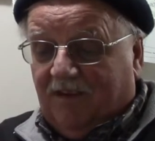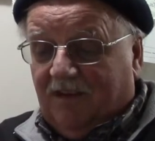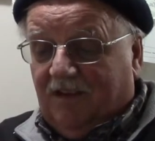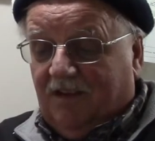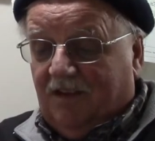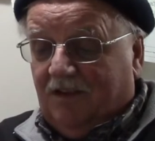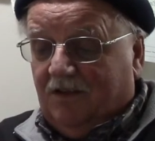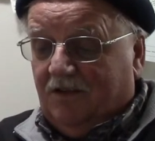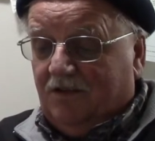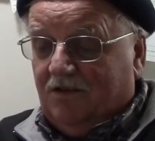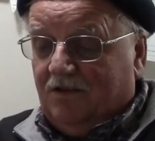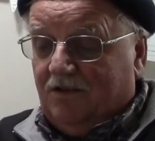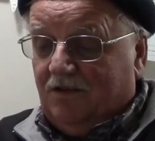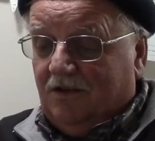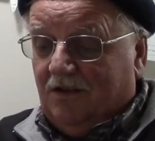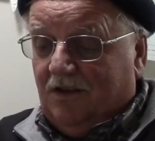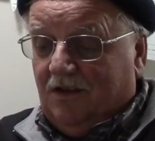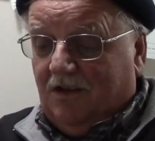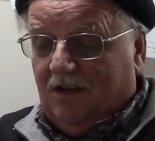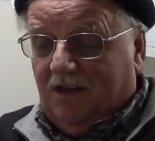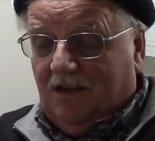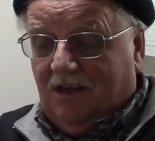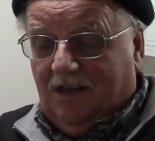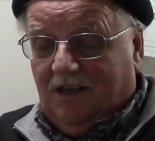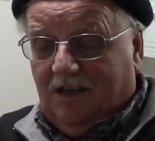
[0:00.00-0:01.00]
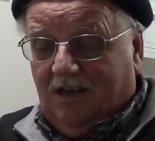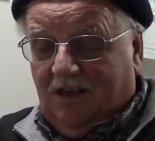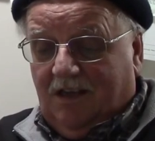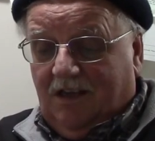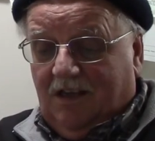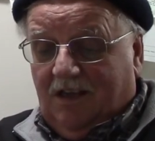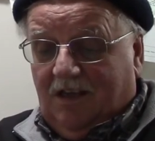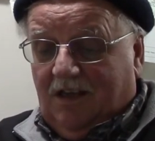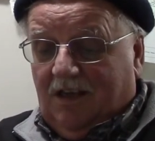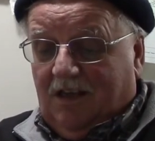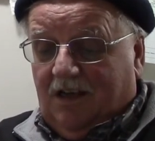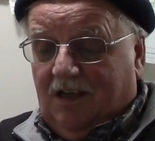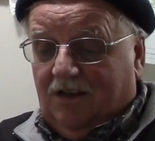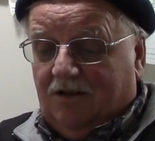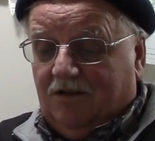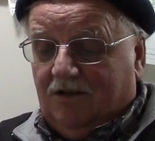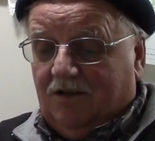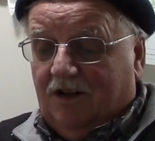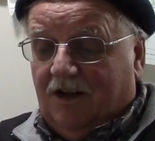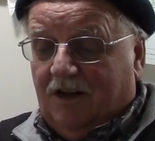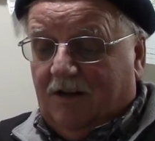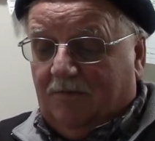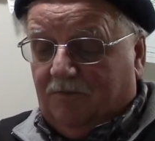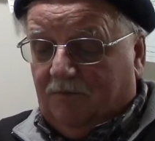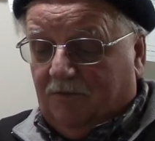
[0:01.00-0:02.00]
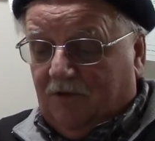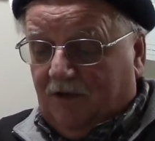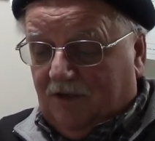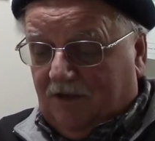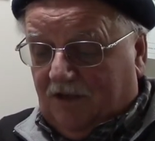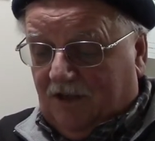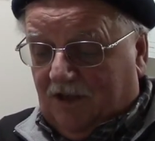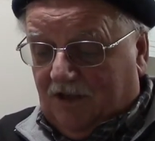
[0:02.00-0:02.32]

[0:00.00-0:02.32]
is how to operate